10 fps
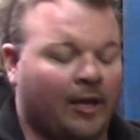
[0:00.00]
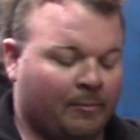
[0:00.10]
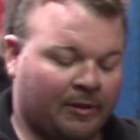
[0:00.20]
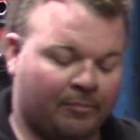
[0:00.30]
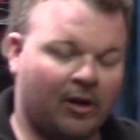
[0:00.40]

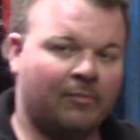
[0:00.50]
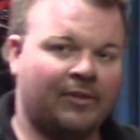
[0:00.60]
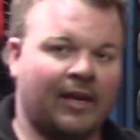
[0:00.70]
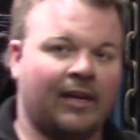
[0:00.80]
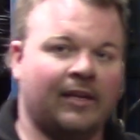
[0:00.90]
But the problem with
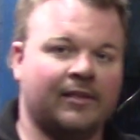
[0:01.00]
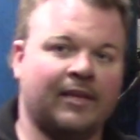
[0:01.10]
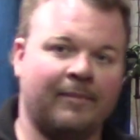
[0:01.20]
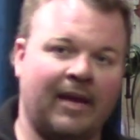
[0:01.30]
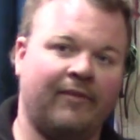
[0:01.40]
that is
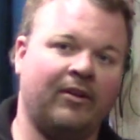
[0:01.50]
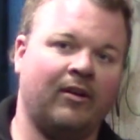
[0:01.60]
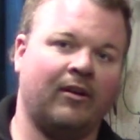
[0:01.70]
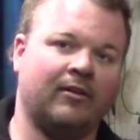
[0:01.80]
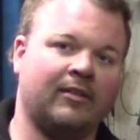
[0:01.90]
I'm having a
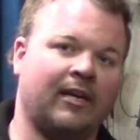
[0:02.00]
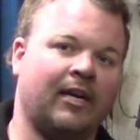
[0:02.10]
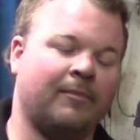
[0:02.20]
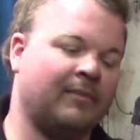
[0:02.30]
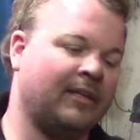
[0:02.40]
hard
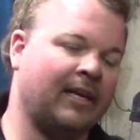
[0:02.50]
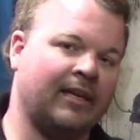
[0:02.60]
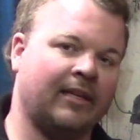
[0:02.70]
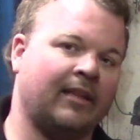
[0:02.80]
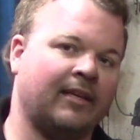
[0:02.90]
time
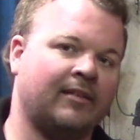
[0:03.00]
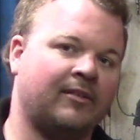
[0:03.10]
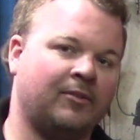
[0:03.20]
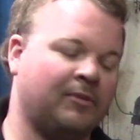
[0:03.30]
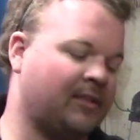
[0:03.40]
getting this
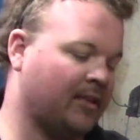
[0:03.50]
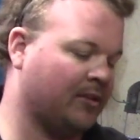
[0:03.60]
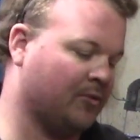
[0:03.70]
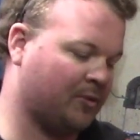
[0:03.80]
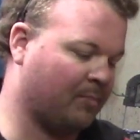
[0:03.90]
to
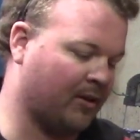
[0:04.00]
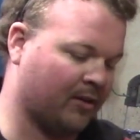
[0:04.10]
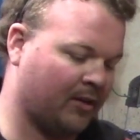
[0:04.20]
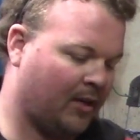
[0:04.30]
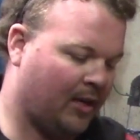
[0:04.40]
signal spark.